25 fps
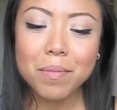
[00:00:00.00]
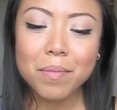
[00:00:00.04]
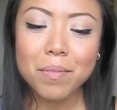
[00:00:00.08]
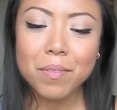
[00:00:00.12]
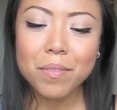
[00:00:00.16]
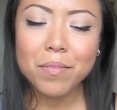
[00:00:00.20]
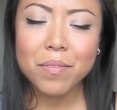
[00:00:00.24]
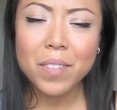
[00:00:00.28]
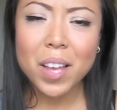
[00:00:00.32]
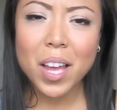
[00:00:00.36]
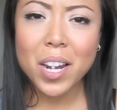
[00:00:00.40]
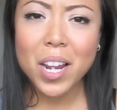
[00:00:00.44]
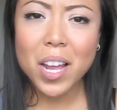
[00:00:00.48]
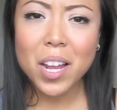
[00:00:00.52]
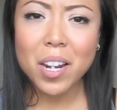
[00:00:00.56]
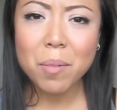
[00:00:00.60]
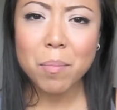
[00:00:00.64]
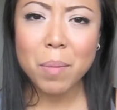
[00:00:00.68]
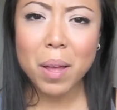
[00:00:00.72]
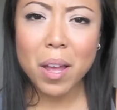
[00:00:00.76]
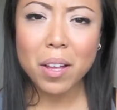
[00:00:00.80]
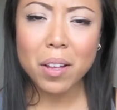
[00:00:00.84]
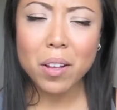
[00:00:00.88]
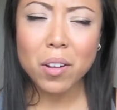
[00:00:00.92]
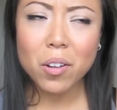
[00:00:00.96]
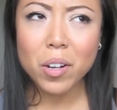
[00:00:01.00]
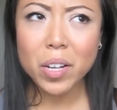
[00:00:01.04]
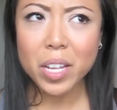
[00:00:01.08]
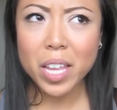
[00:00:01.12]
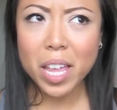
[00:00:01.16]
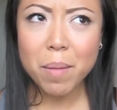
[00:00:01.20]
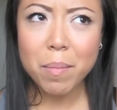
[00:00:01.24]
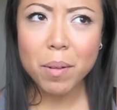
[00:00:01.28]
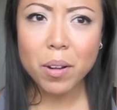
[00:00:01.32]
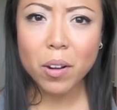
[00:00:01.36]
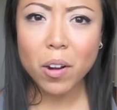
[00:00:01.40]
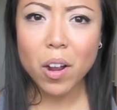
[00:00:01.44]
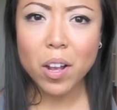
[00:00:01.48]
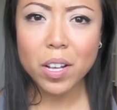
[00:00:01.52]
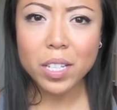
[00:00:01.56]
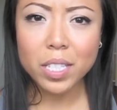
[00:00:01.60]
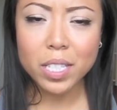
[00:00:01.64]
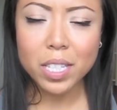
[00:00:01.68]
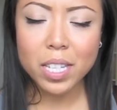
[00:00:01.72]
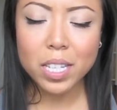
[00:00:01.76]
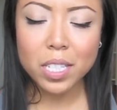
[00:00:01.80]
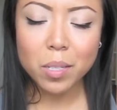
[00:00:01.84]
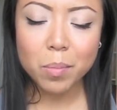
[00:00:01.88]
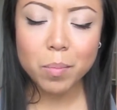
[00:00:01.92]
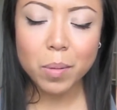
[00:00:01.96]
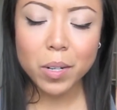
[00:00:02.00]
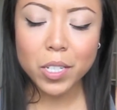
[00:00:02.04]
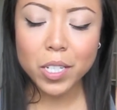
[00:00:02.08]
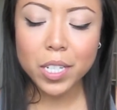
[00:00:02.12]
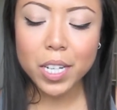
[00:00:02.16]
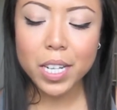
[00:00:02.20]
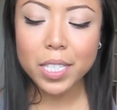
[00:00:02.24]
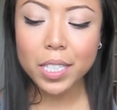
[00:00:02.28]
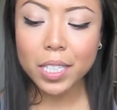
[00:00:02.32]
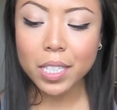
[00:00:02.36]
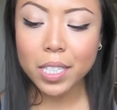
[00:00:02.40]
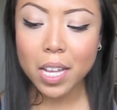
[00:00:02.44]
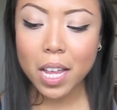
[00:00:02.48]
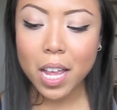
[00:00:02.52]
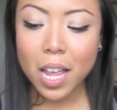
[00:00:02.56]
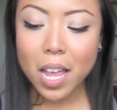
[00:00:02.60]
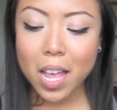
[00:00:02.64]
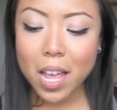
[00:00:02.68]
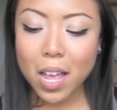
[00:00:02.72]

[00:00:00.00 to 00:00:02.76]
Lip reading: found out about or came across these brushes